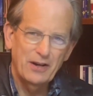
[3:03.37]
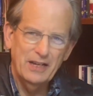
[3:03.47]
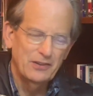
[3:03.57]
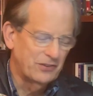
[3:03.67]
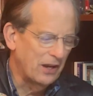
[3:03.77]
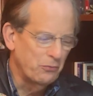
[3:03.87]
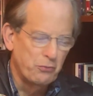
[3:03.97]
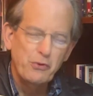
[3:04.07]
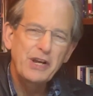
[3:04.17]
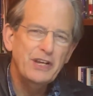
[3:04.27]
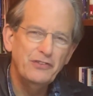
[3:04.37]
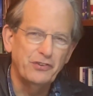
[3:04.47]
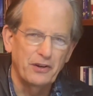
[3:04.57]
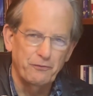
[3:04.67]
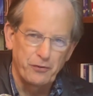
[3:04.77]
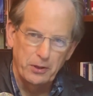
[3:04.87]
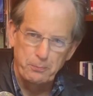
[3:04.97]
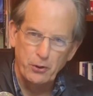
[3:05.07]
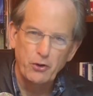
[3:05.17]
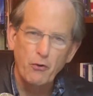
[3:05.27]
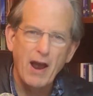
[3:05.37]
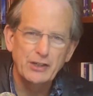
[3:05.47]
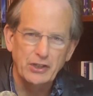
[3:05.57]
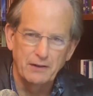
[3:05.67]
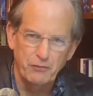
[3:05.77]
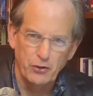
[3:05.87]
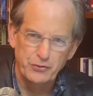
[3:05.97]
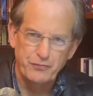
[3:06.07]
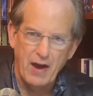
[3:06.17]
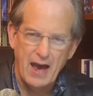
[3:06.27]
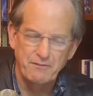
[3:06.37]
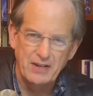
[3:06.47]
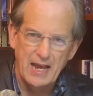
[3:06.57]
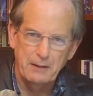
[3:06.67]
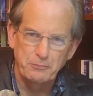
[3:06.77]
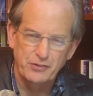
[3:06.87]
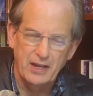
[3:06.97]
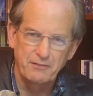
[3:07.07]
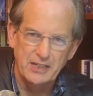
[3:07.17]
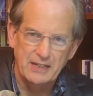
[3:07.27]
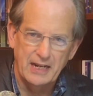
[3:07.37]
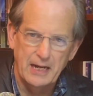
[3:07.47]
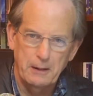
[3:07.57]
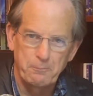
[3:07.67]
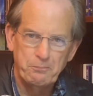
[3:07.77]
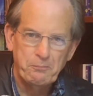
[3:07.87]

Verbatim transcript: is a reason for the progression of those five names given to him.